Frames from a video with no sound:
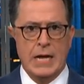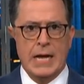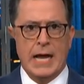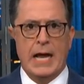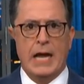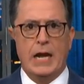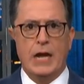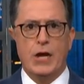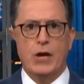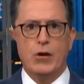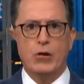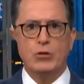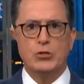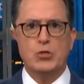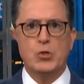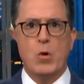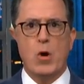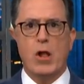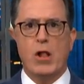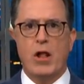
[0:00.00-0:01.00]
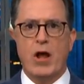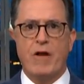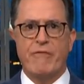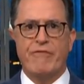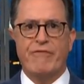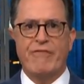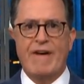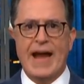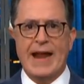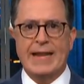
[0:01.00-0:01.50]
hello to all our
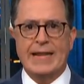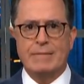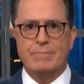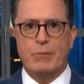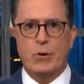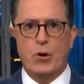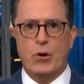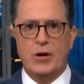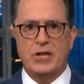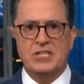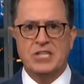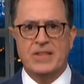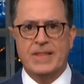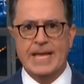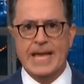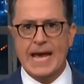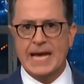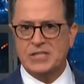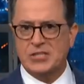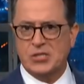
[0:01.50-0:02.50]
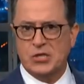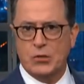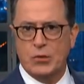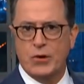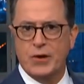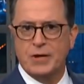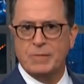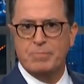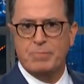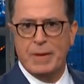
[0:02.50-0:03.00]
fighting boys in the
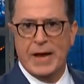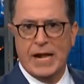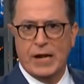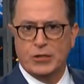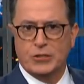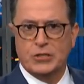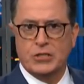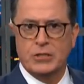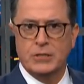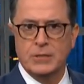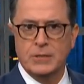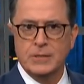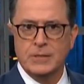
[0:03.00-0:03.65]
asteroid belt.